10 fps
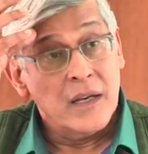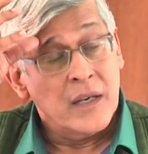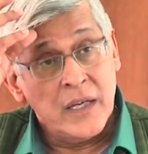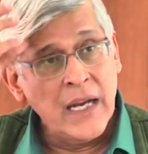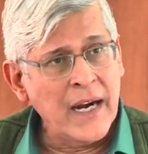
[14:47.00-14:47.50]

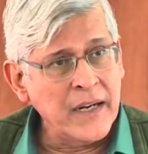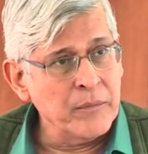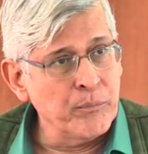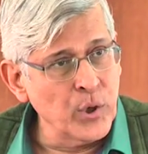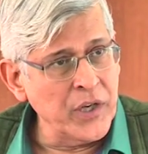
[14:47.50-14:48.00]
He had a
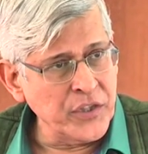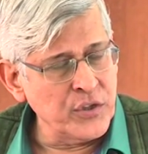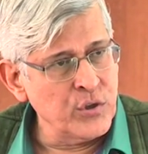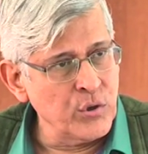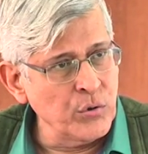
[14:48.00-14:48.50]
bullet
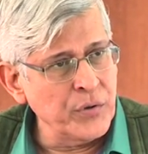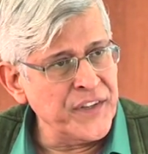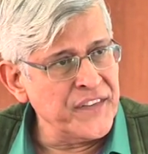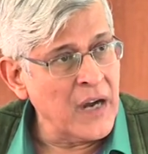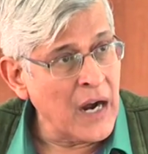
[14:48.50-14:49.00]
through
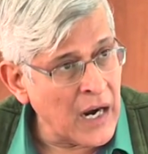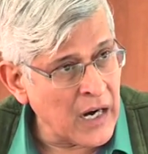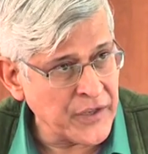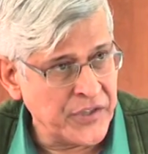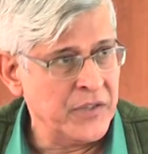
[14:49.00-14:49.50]
his
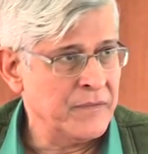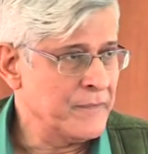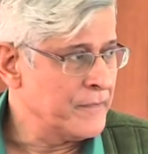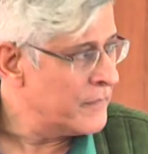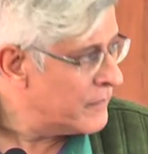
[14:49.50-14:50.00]
heart,
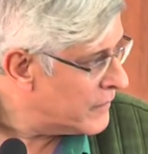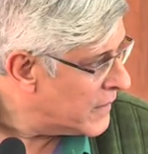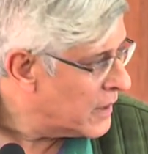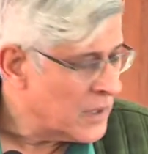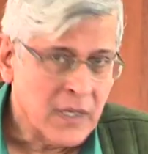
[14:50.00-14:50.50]

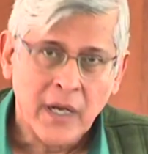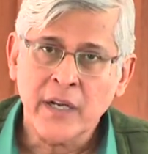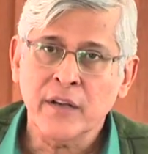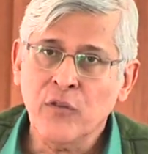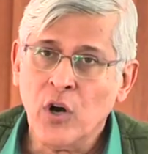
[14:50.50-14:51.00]

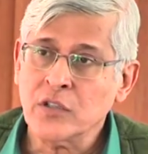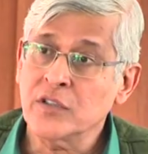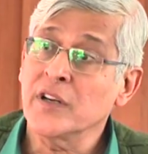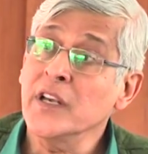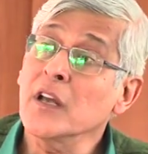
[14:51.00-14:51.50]
and he
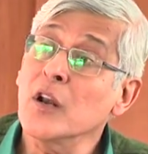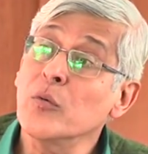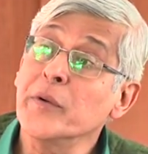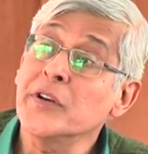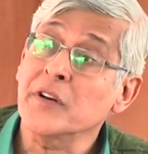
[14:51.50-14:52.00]
walked three
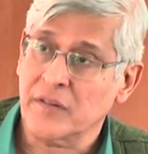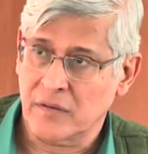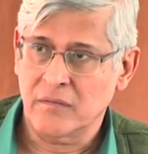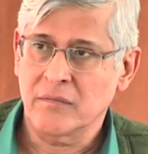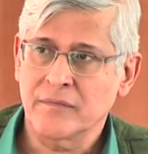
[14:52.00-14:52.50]
kilometers